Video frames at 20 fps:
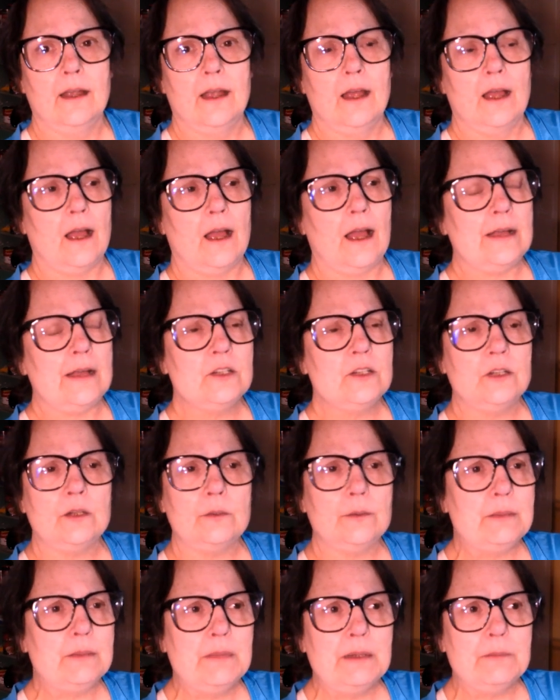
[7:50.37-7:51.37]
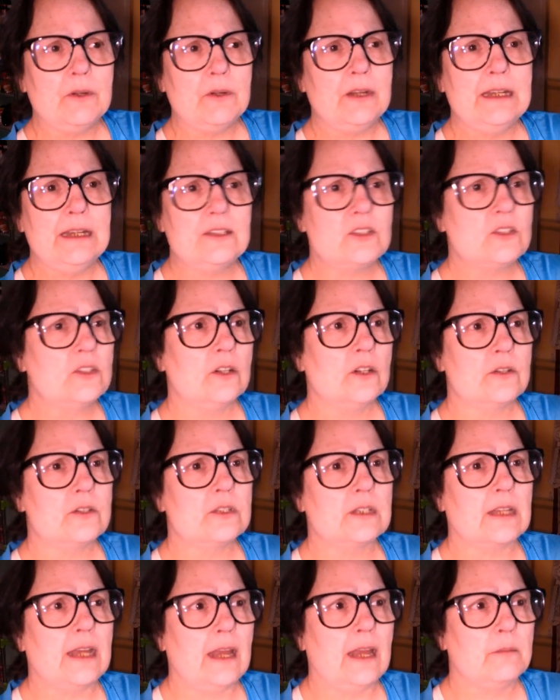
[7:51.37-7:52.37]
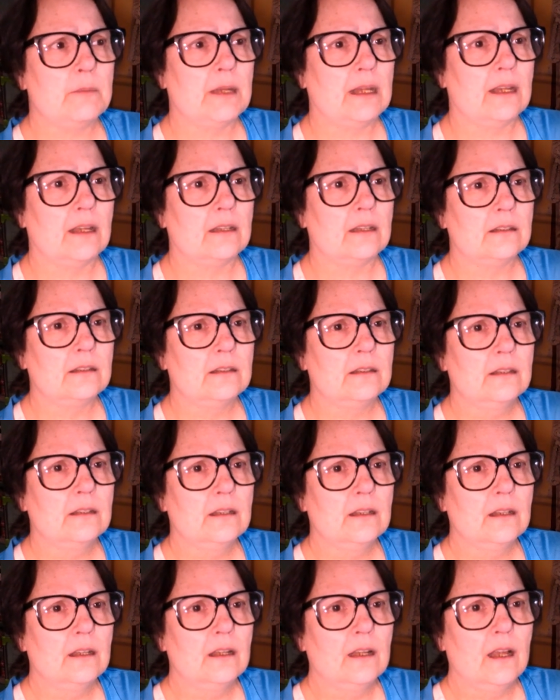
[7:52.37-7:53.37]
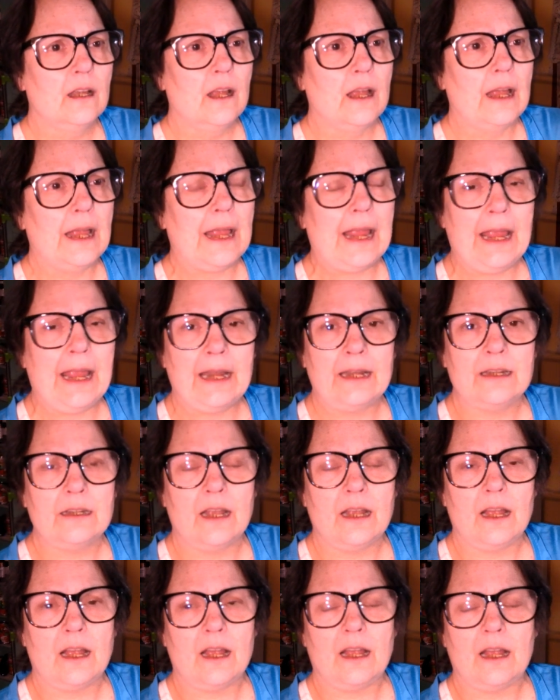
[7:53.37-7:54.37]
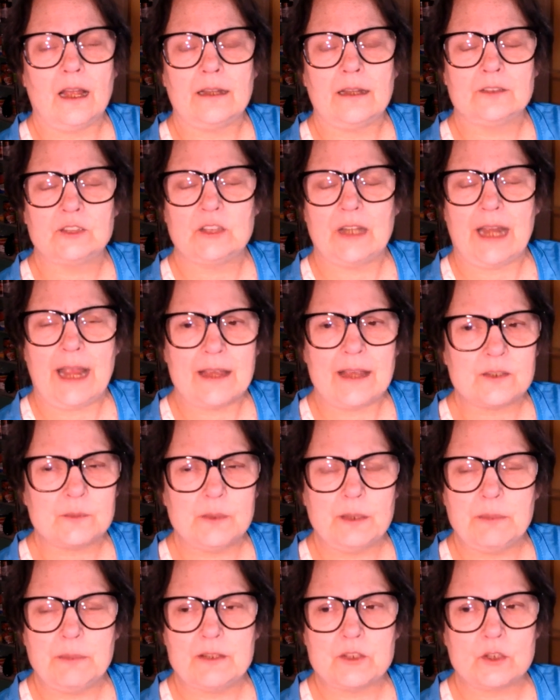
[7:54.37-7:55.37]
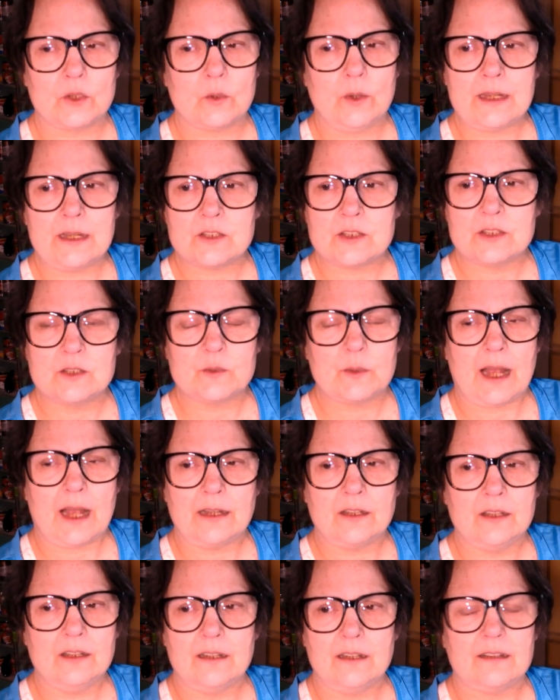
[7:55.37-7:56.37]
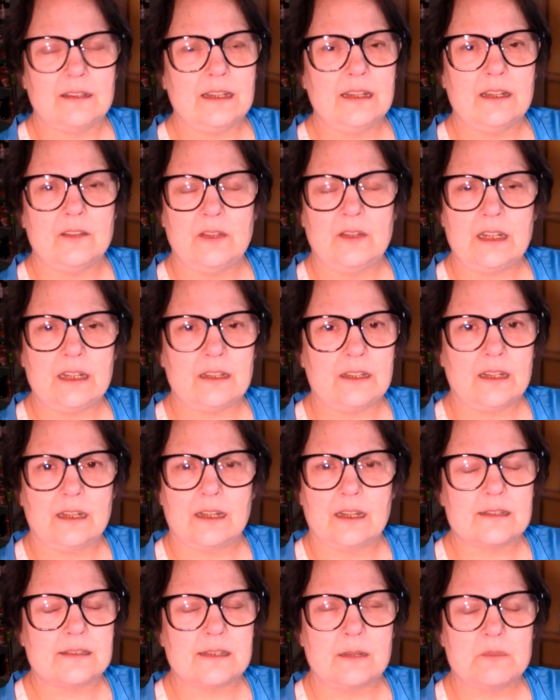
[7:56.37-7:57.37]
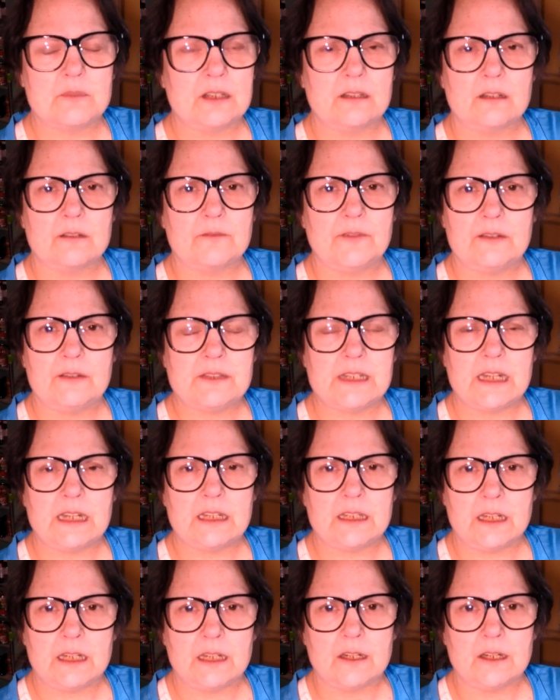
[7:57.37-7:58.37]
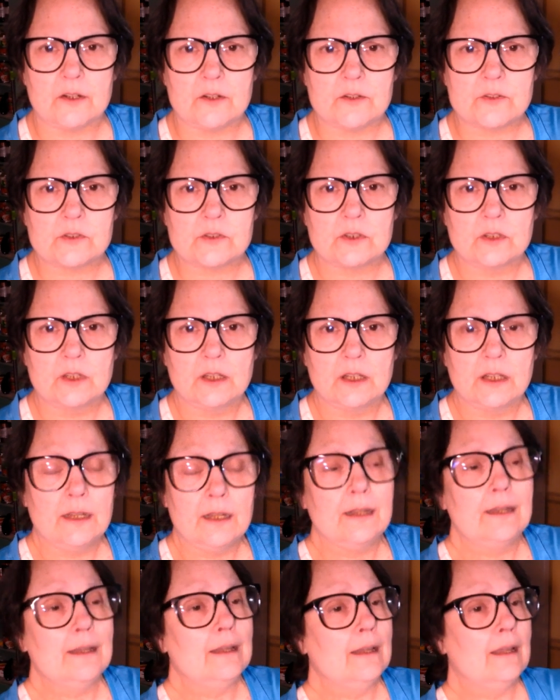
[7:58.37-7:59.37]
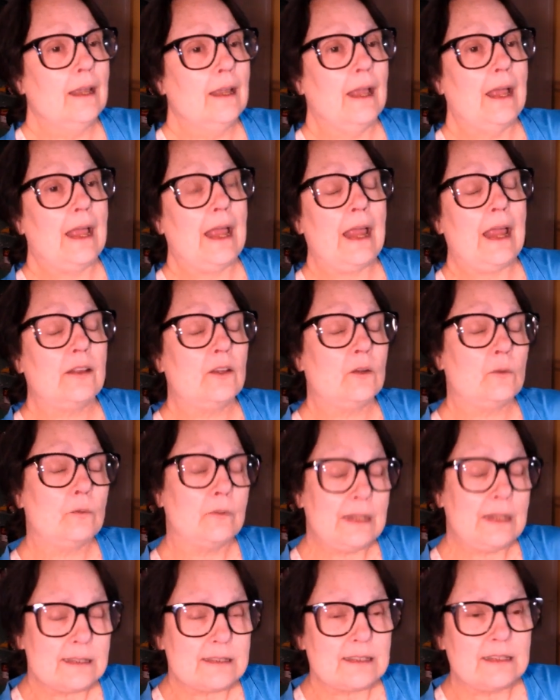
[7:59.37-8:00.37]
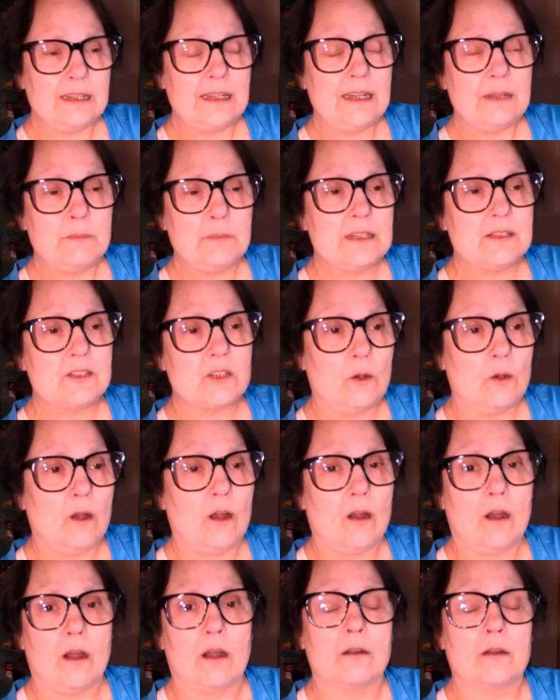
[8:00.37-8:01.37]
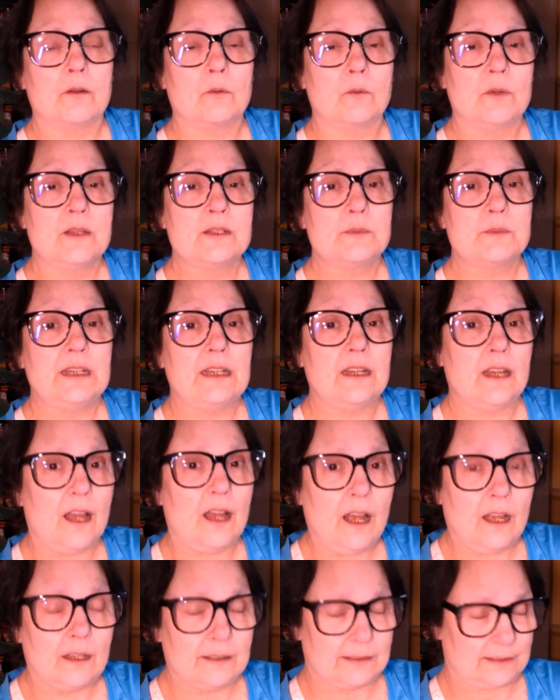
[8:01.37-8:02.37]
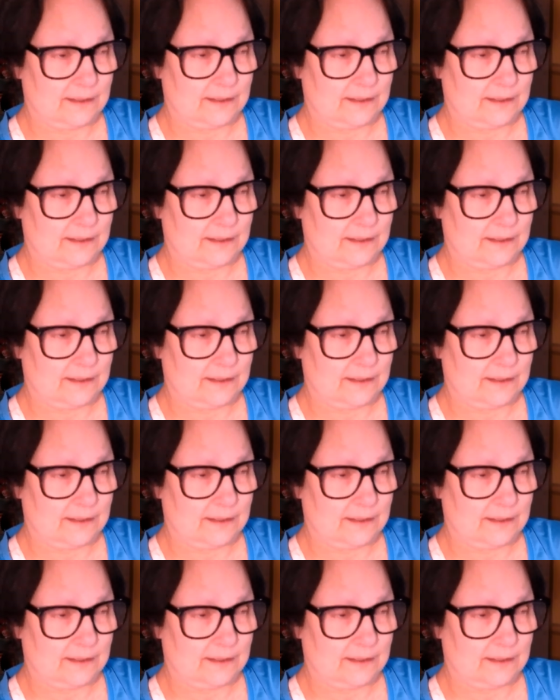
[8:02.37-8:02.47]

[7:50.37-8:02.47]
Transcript: I do remember his nurse came in, and she asked me a bunch of questions, but I couldn't think of anything except 10 or 15 years. And the reason it hit me so hard was because